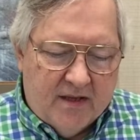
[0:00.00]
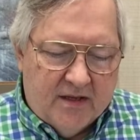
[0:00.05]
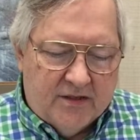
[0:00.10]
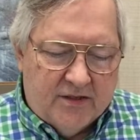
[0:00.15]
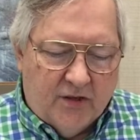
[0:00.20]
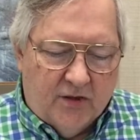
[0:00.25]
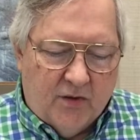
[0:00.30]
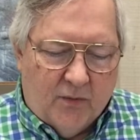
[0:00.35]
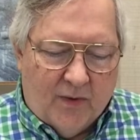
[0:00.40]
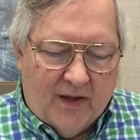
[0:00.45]

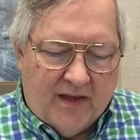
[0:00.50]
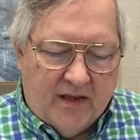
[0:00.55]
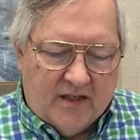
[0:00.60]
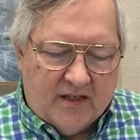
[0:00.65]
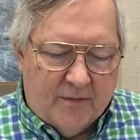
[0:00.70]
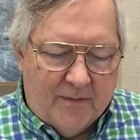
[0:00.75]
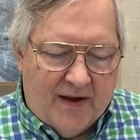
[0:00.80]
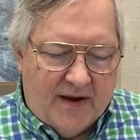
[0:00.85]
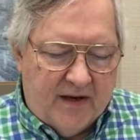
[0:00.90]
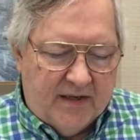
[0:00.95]
So that when the
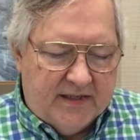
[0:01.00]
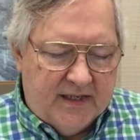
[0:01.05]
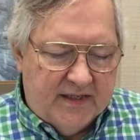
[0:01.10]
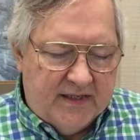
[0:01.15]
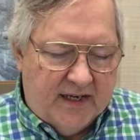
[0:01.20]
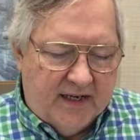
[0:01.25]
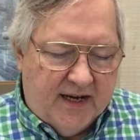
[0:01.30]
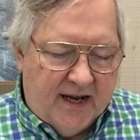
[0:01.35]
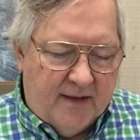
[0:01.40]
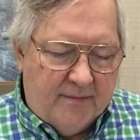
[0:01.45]
Samaritans
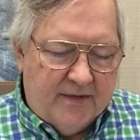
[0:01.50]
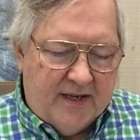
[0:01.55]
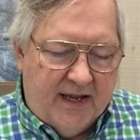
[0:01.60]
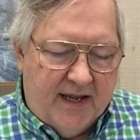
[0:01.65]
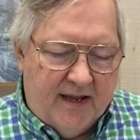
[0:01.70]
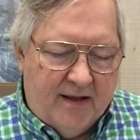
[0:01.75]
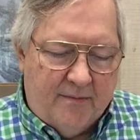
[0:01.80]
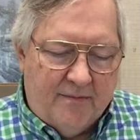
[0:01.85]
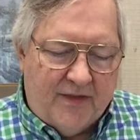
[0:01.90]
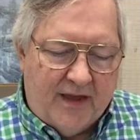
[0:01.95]
had come to
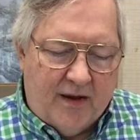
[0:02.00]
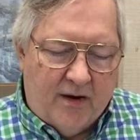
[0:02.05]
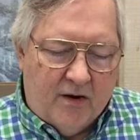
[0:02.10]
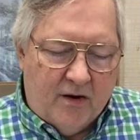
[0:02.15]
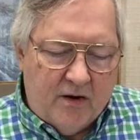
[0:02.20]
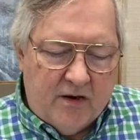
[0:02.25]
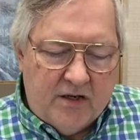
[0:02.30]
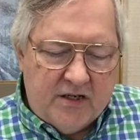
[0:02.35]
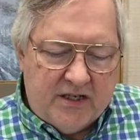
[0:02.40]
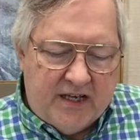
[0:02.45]
him, they
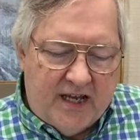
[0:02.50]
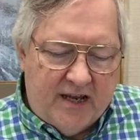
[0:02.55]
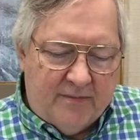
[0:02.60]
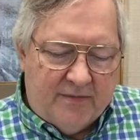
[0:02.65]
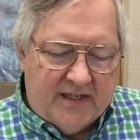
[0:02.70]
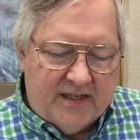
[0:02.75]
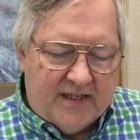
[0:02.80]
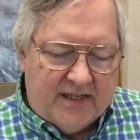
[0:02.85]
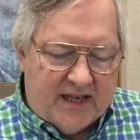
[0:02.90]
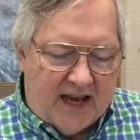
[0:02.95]
urged him
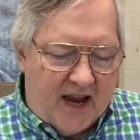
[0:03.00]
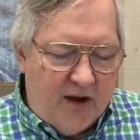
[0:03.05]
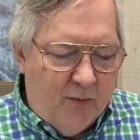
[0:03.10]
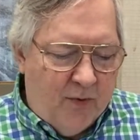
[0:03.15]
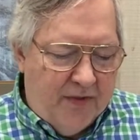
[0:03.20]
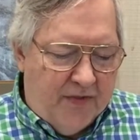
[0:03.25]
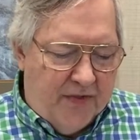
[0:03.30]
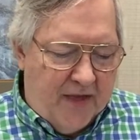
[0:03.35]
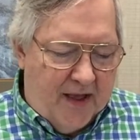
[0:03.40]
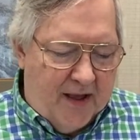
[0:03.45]
to stay
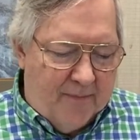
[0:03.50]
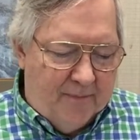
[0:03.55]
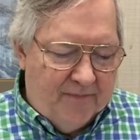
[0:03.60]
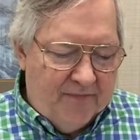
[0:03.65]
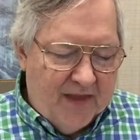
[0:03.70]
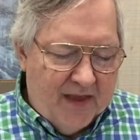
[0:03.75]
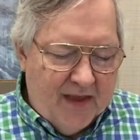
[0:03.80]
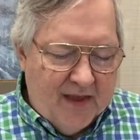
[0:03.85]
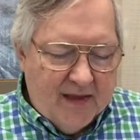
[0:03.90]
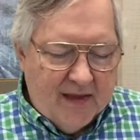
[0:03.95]
with them,
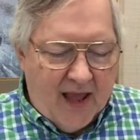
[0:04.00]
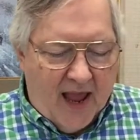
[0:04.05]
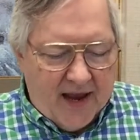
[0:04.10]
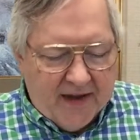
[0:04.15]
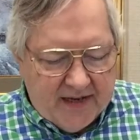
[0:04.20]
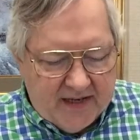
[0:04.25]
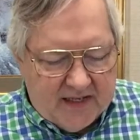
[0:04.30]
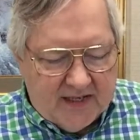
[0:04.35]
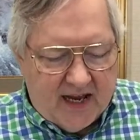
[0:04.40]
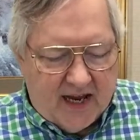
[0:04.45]

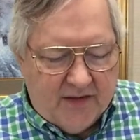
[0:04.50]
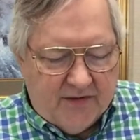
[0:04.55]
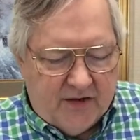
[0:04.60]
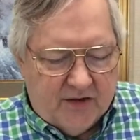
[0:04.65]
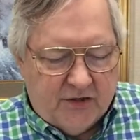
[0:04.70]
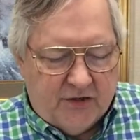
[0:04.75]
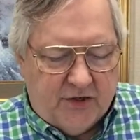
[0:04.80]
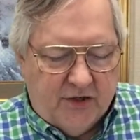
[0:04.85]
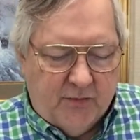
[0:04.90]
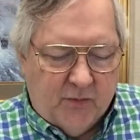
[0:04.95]
and he stayed
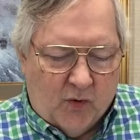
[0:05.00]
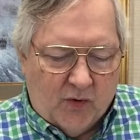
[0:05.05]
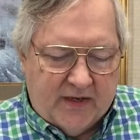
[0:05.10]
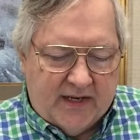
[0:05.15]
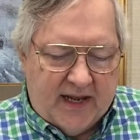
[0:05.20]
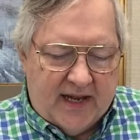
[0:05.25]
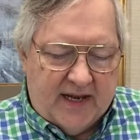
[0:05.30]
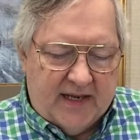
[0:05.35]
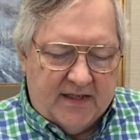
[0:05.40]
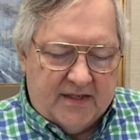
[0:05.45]
there two more
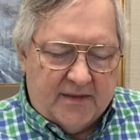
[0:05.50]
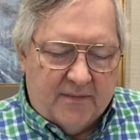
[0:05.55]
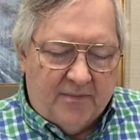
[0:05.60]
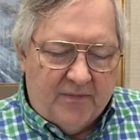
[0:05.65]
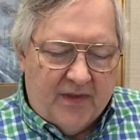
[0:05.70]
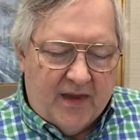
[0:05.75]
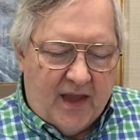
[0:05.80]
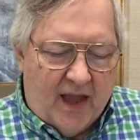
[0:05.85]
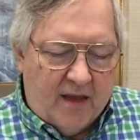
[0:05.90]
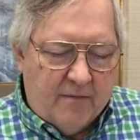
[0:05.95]
days.
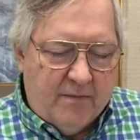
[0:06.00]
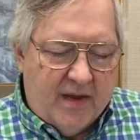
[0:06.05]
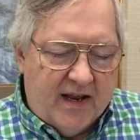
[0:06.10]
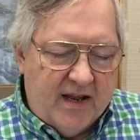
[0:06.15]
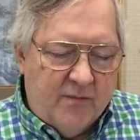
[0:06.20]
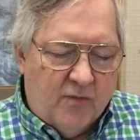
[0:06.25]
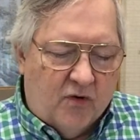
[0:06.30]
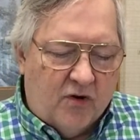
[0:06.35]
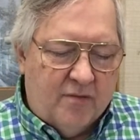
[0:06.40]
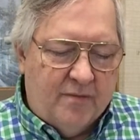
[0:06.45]
And
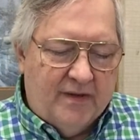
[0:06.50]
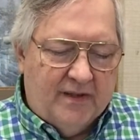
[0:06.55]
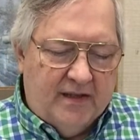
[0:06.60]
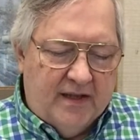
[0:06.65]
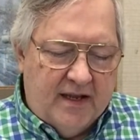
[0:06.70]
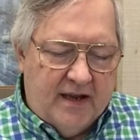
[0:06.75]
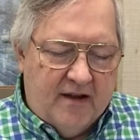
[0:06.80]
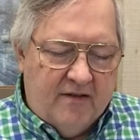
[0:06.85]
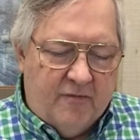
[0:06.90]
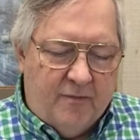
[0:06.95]
many more
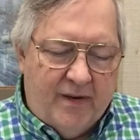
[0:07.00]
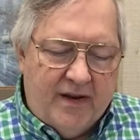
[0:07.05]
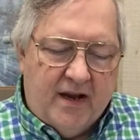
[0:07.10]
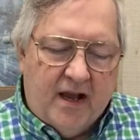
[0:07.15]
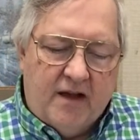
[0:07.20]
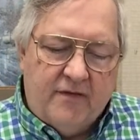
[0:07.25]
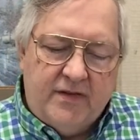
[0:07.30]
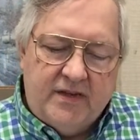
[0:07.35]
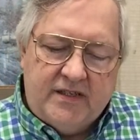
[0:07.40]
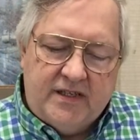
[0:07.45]
believed
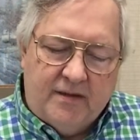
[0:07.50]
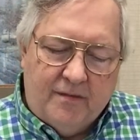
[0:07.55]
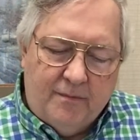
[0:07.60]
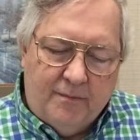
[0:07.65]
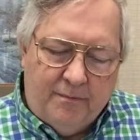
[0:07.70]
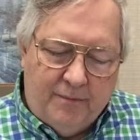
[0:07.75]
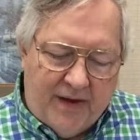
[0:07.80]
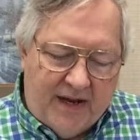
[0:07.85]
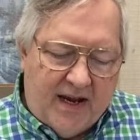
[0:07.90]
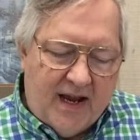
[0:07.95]
because
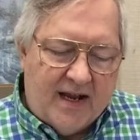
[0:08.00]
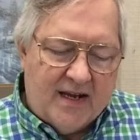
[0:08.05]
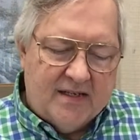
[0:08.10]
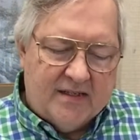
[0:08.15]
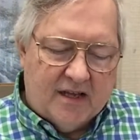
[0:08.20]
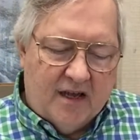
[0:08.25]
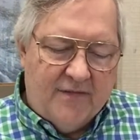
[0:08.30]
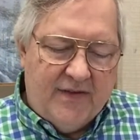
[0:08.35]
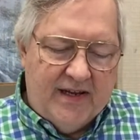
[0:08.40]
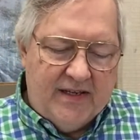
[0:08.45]

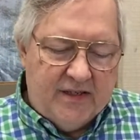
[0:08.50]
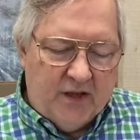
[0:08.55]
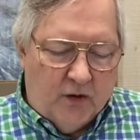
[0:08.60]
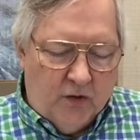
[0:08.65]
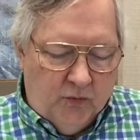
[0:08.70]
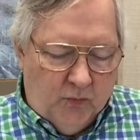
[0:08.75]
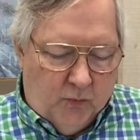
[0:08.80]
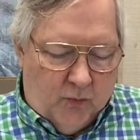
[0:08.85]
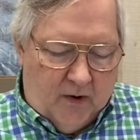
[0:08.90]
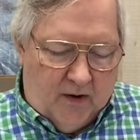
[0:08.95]
because of his
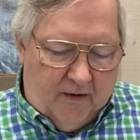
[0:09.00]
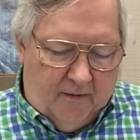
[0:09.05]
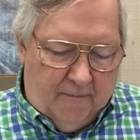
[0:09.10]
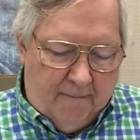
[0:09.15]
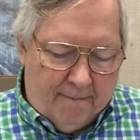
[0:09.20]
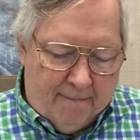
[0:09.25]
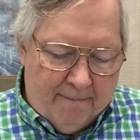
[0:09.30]
own word.